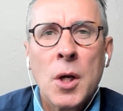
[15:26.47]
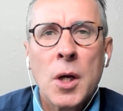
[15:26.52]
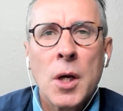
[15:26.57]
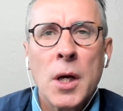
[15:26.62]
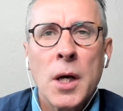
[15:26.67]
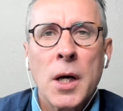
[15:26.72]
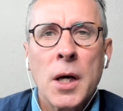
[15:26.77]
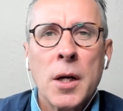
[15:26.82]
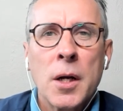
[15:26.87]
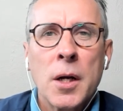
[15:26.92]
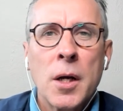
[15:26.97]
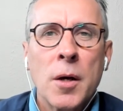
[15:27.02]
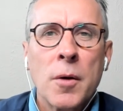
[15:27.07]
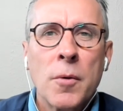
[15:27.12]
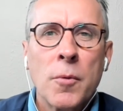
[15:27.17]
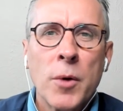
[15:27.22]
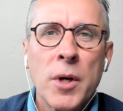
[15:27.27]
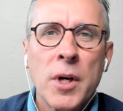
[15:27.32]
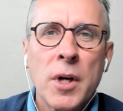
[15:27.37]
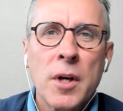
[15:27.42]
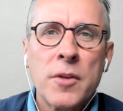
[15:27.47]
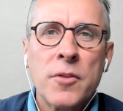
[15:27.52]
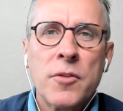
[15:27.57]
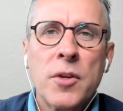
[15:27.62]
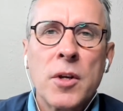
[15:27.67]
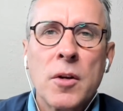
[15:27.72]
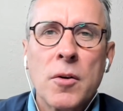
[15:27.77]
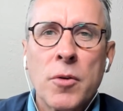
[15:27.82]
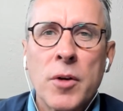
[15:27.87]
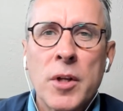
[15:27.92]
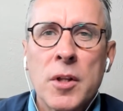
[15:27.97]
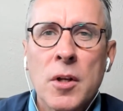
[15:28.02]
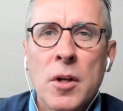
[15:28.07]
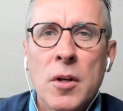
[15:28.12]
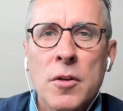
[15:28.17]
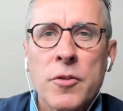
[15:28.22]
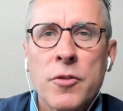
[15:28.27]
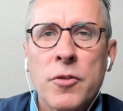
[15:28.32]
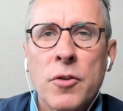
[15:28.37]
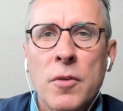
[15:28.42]
And when I say
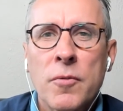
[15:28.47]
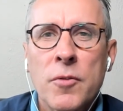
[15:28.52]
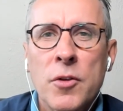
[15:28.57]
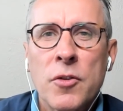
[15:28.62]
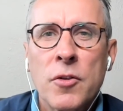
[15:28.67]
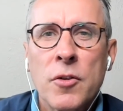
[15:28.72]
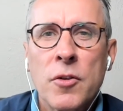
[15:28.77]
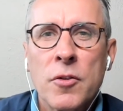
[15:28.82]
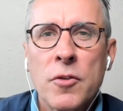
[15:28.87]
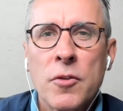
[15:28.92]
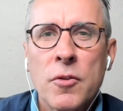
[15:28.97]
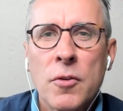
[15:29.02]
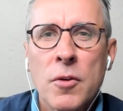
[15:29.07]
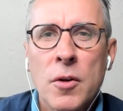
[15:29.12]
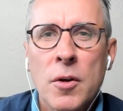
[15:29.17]
critical services,